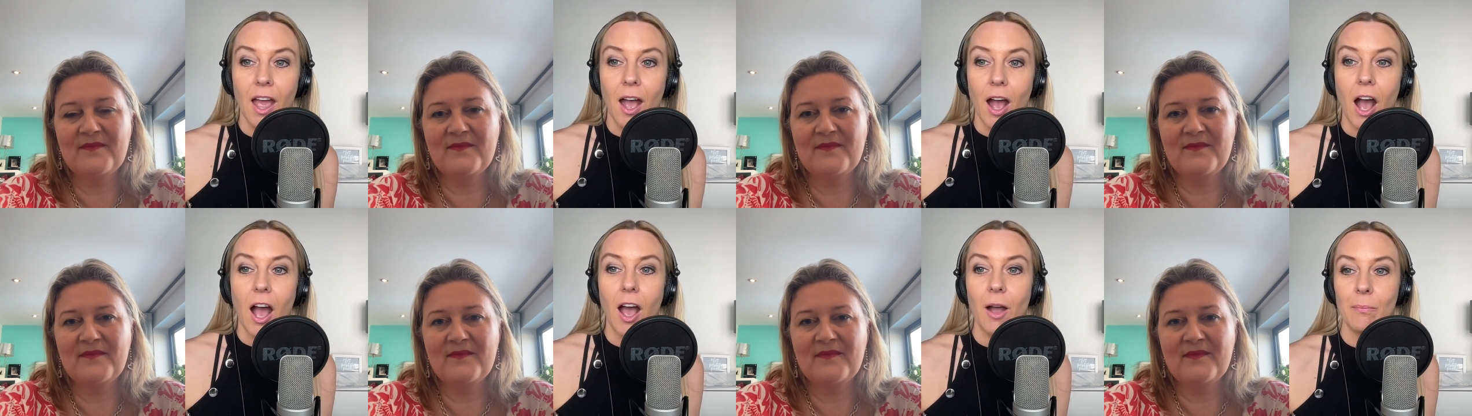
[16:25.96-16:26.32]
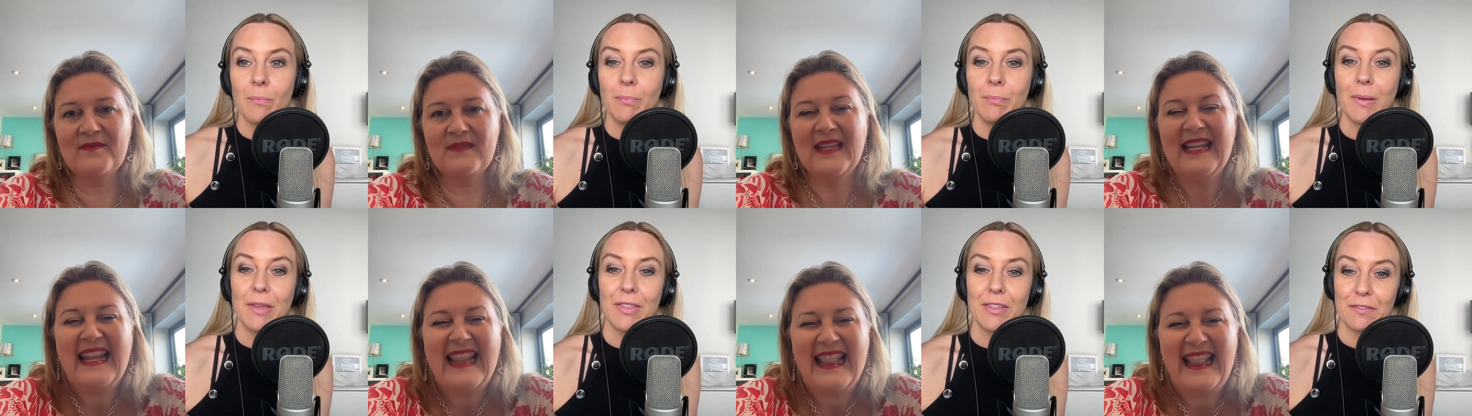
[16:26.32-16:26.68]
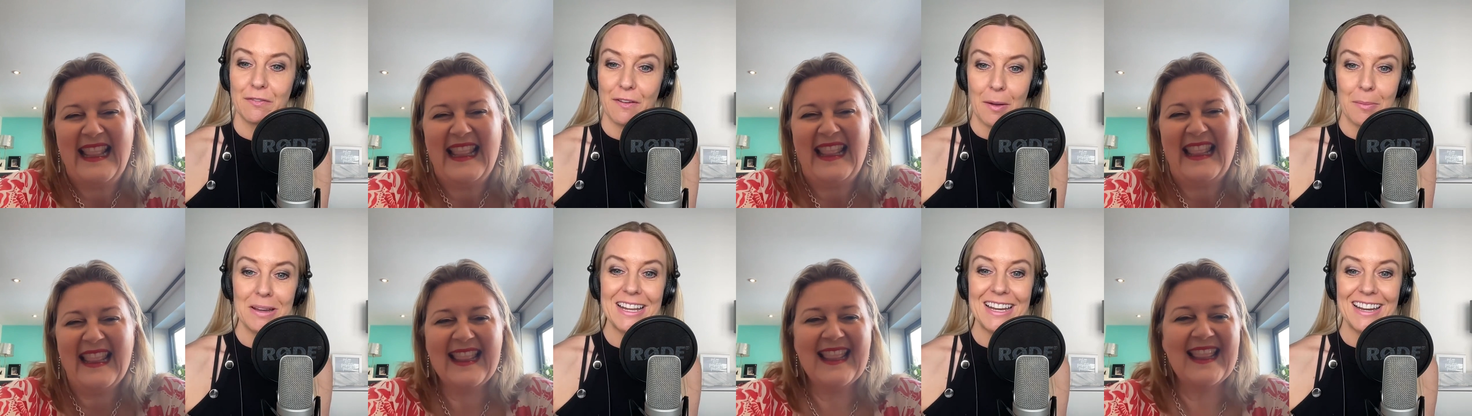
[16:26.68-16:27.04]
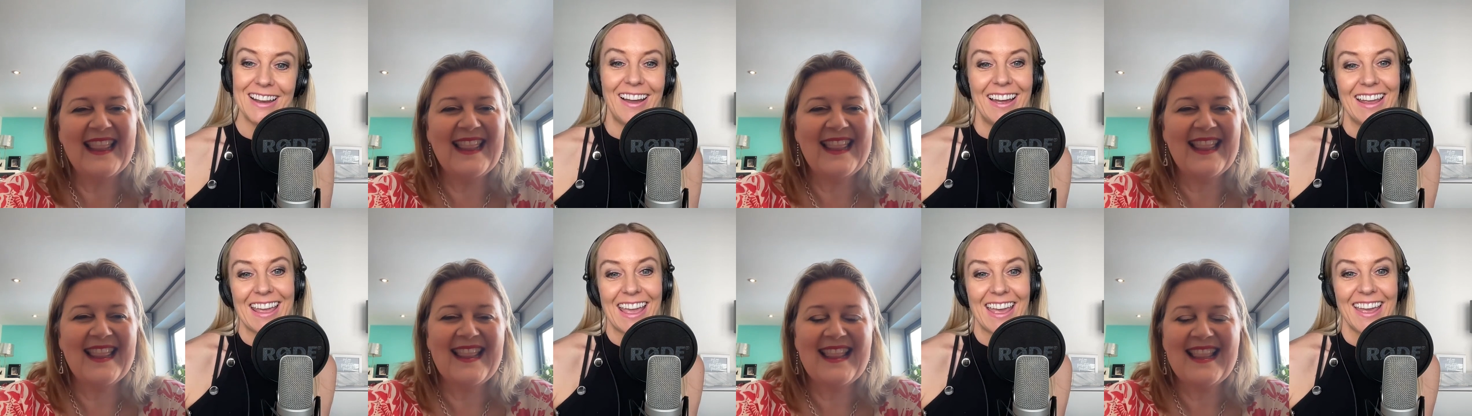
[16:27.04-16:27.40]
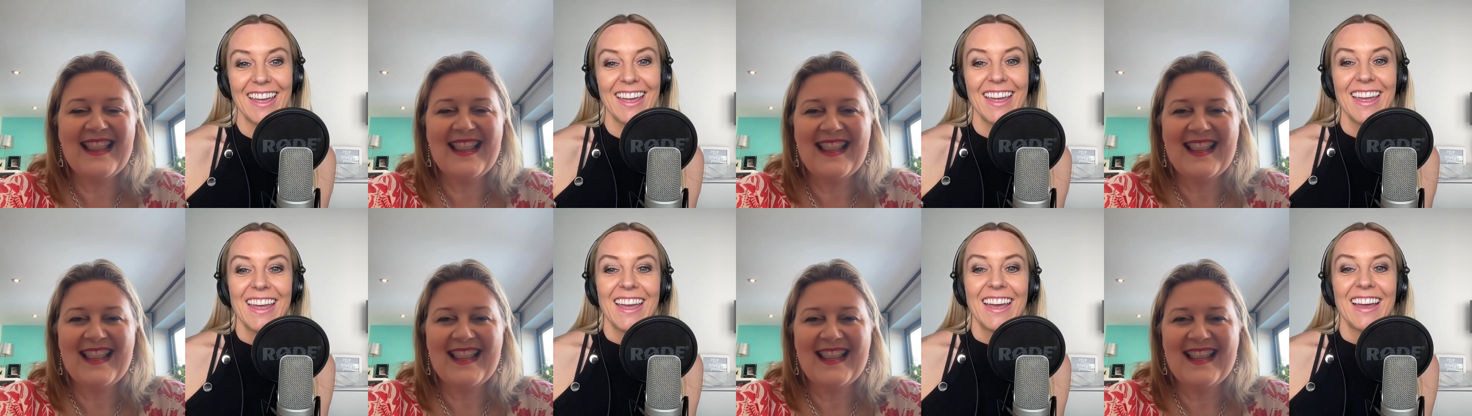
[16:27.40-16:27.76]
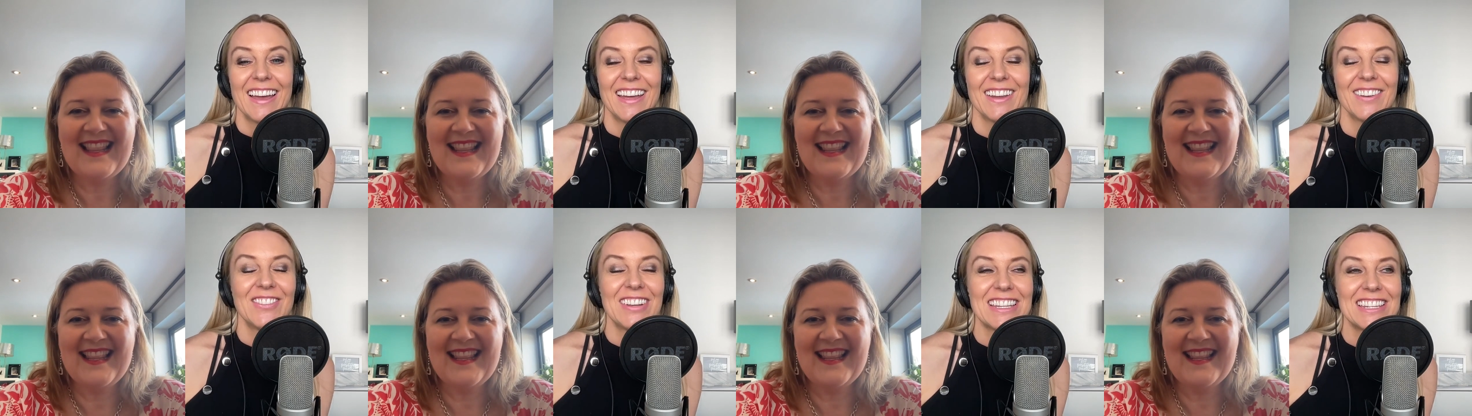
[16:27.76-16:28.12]
Speaker 1: um, but the family like it,
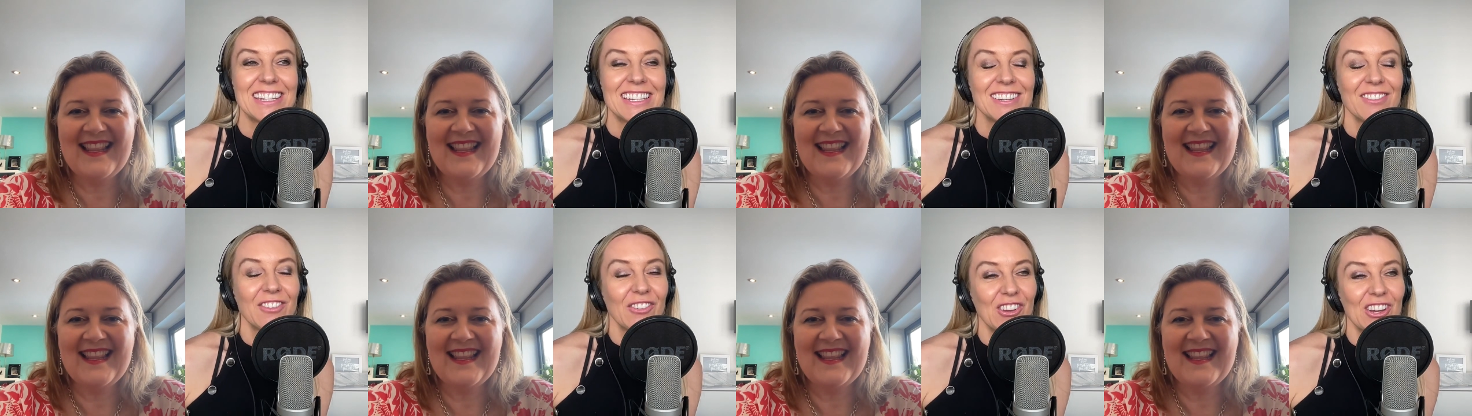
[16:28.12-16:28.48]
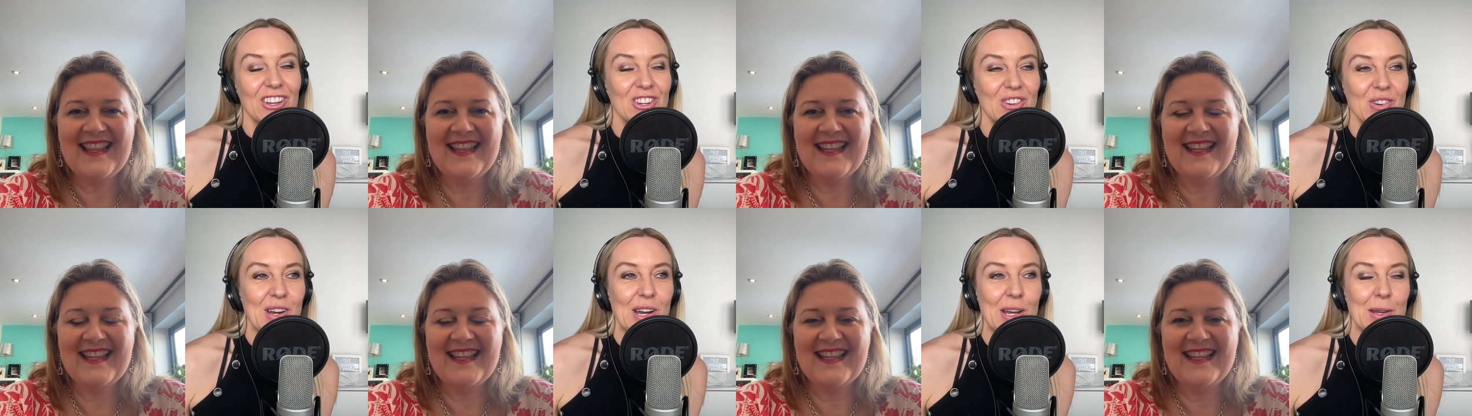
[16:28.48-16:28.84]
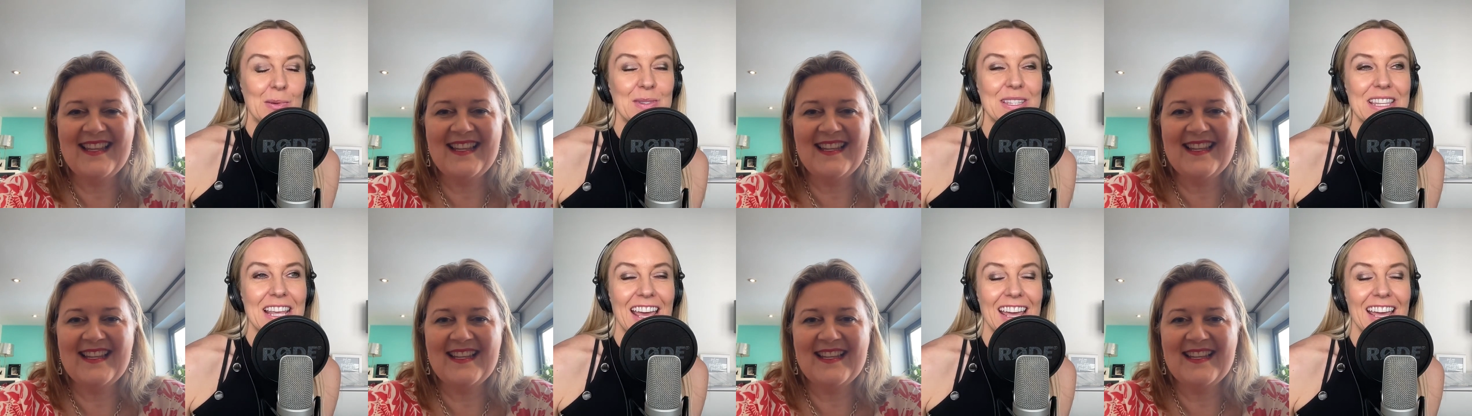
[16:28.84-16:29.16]
and we did a few trips.